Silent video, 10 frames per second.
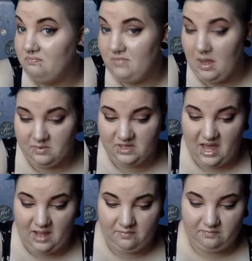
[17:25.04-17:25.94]
that was
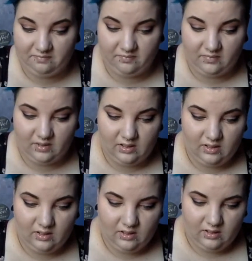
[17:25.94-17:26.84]
that.
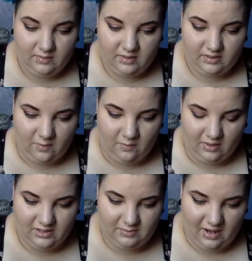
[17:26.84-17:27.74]
There's like
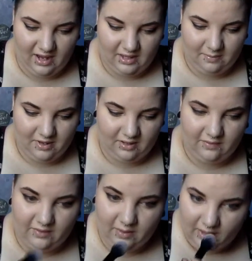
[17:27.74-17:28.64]
one spot in the middle
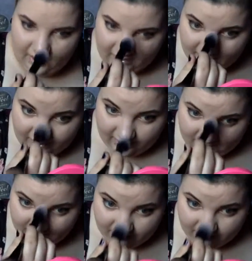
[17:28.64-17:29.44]
of it that I can get